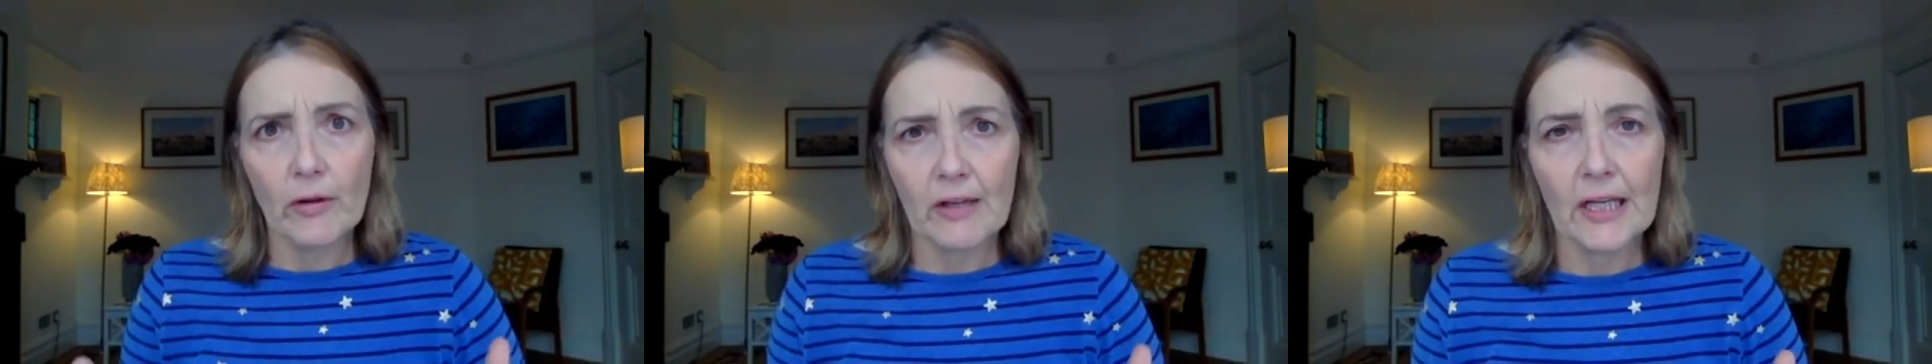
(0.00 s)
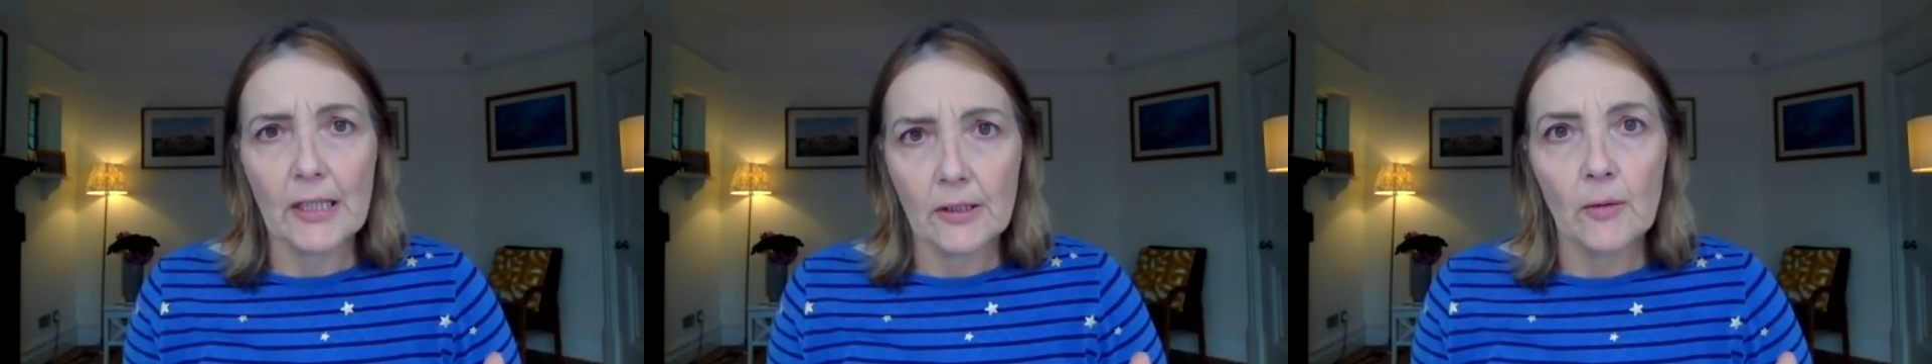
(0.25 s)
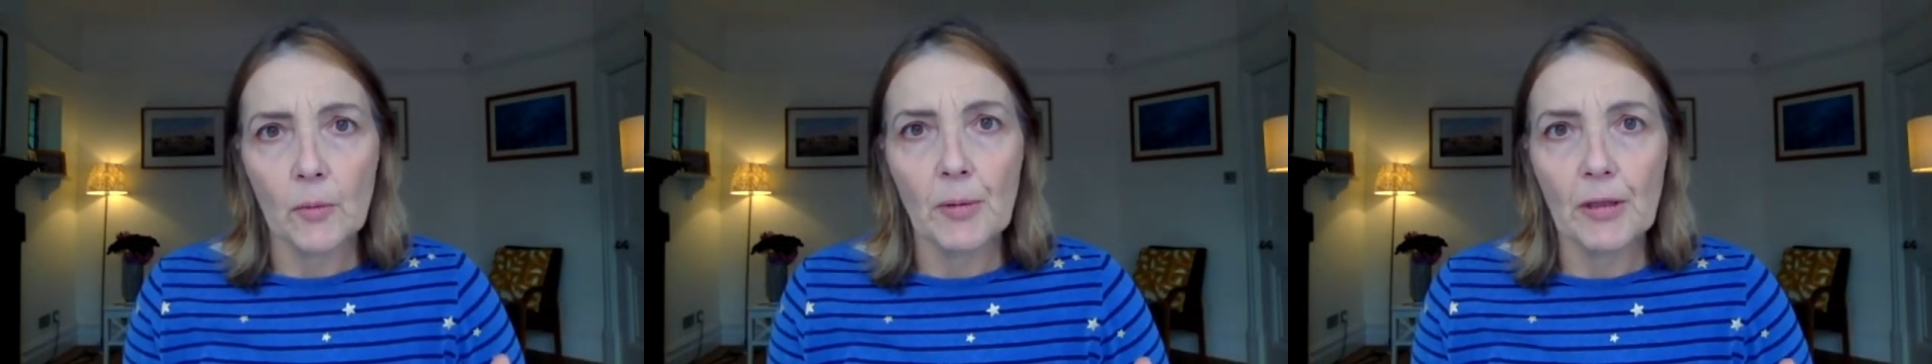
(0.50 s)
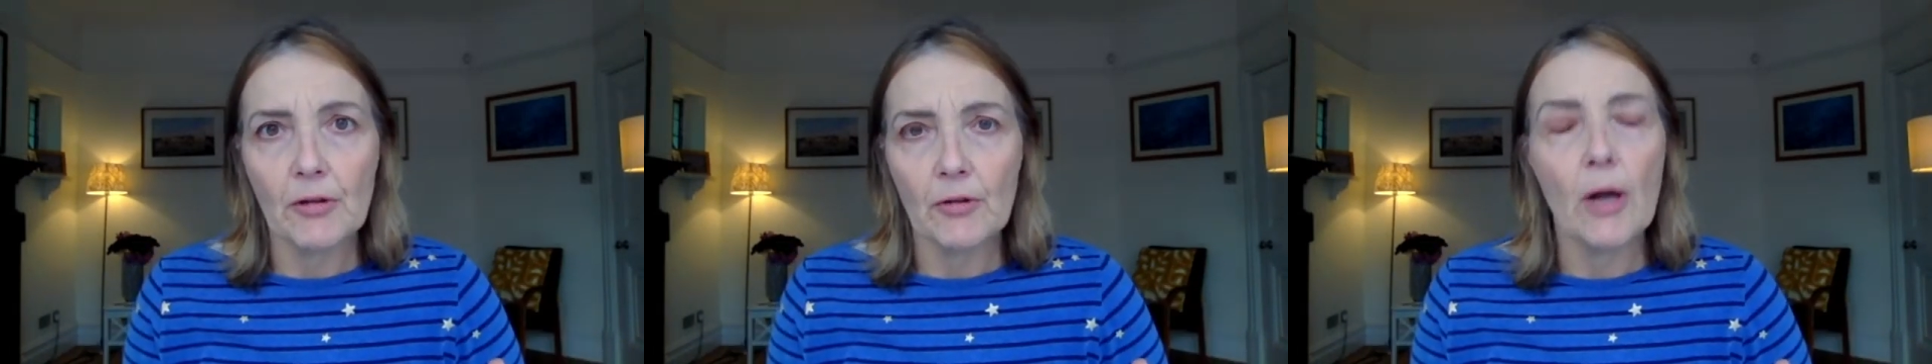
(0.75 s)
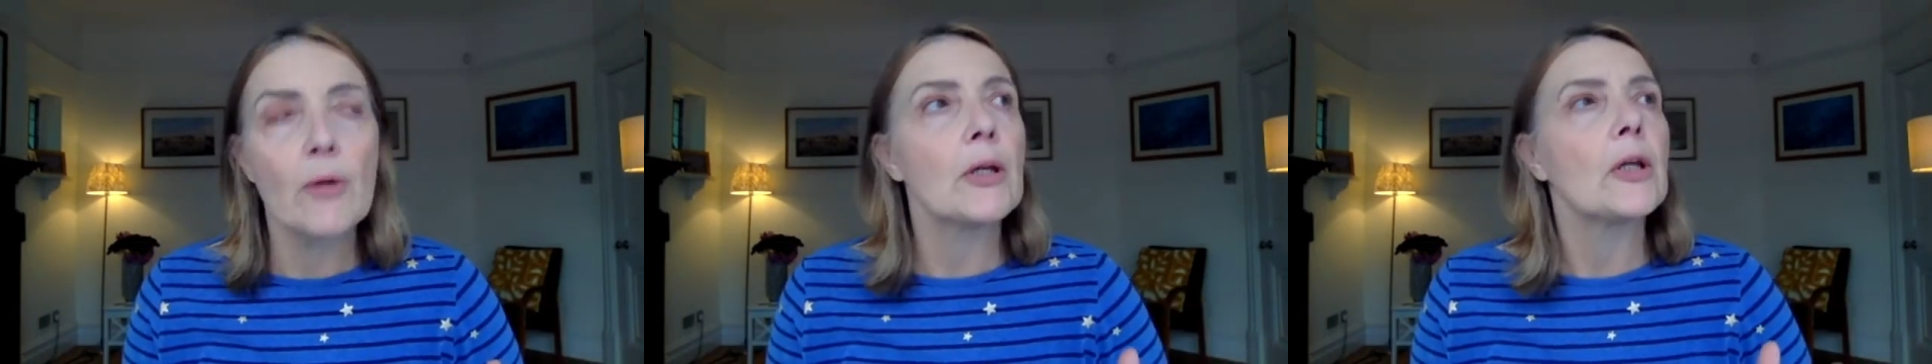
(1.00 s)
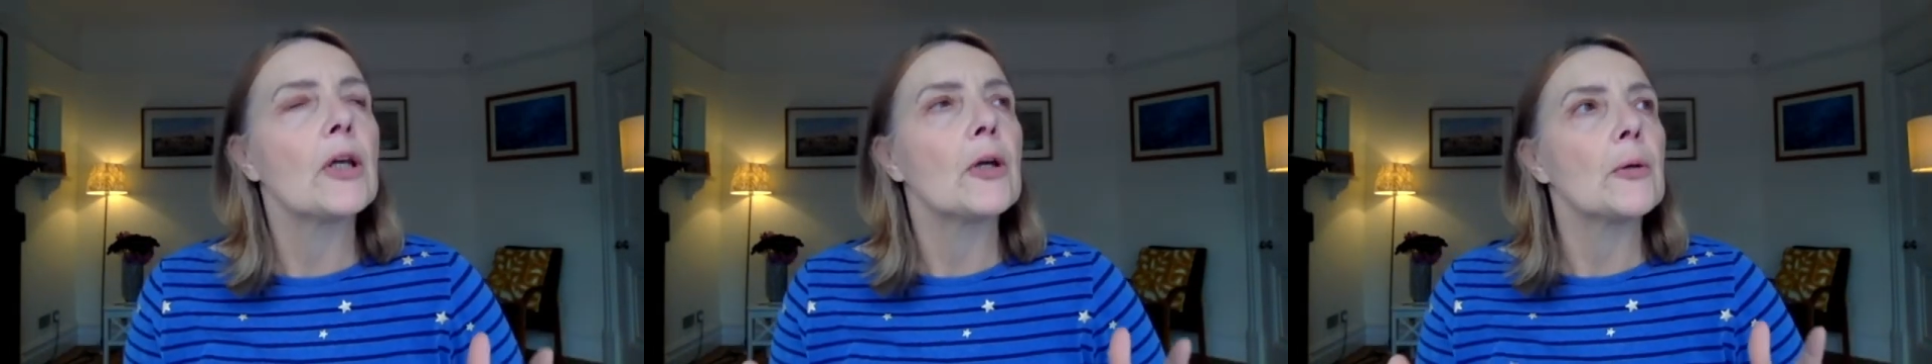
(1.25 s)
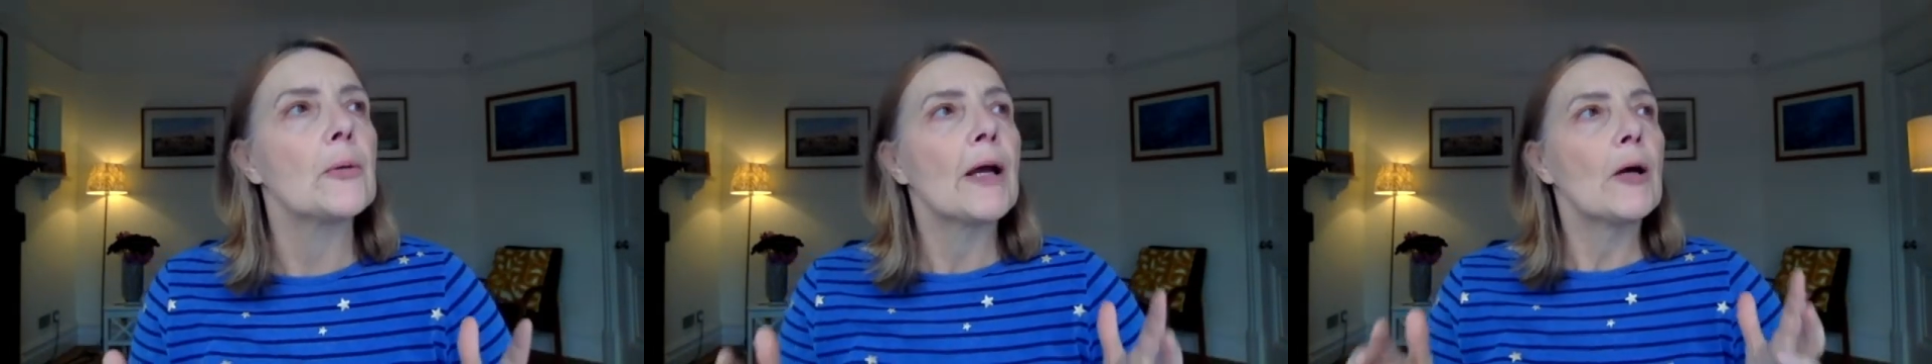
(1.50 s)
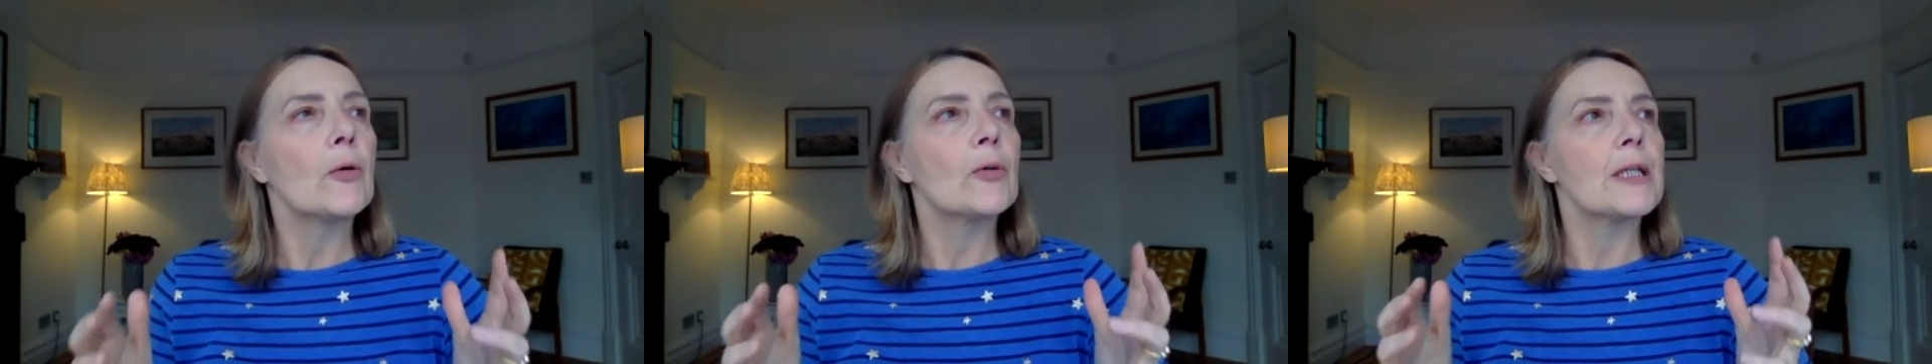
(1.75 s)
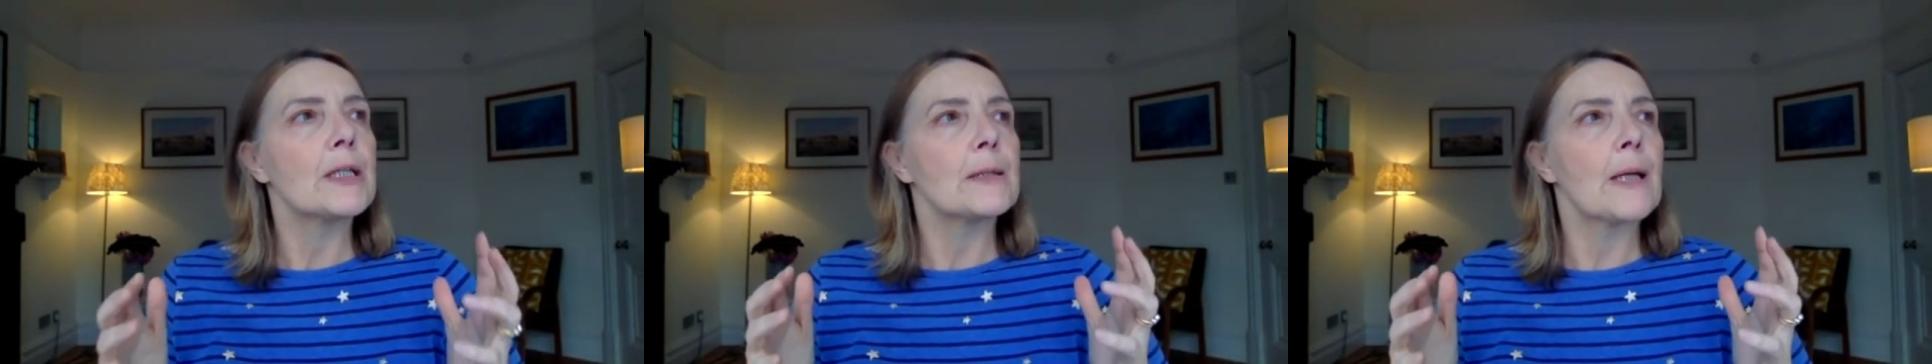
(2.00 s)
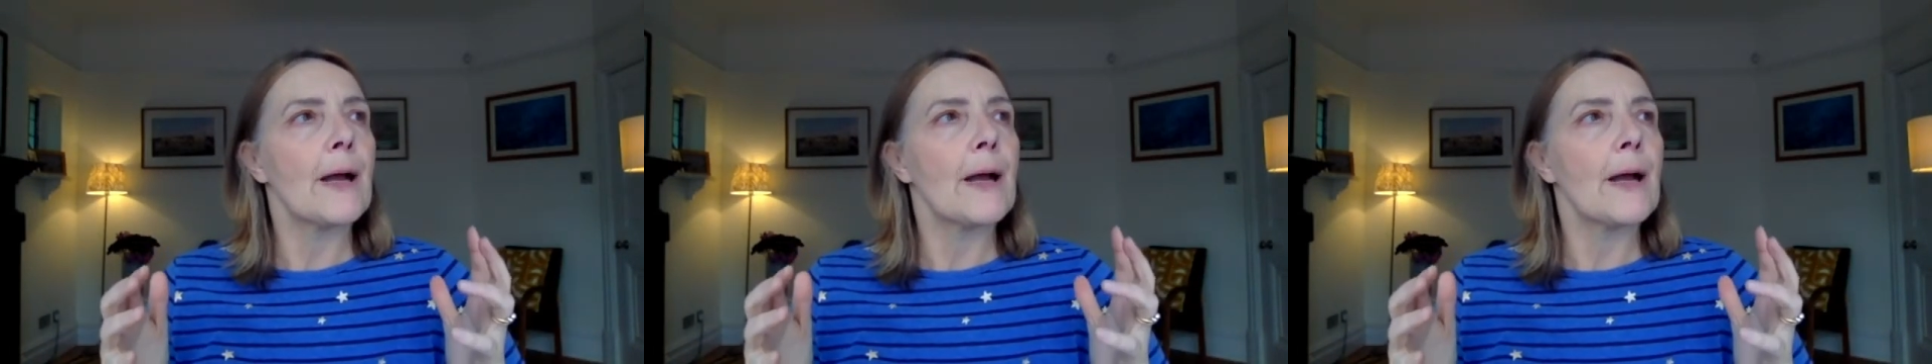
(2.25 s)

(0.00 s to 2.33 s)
things that will be thrown at you, all these,